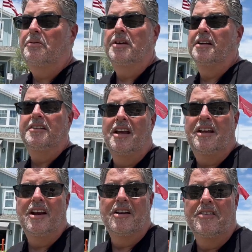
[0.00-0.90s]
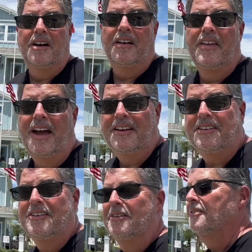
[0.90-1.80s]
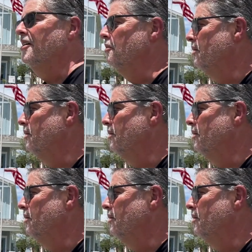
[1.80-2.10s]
we can take care of you on that too, no